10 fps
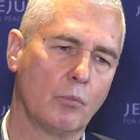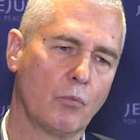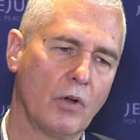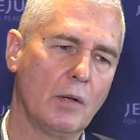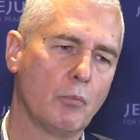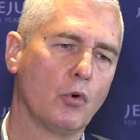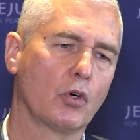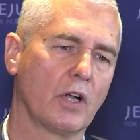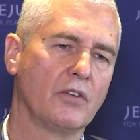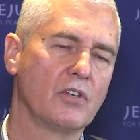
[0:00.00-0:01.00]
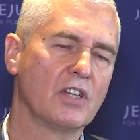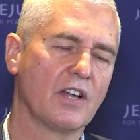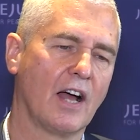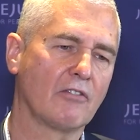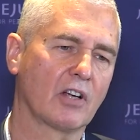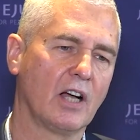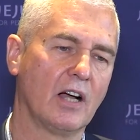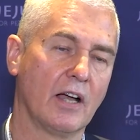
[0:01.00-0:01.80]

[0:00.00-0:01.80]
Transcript: really poor countries in Africa,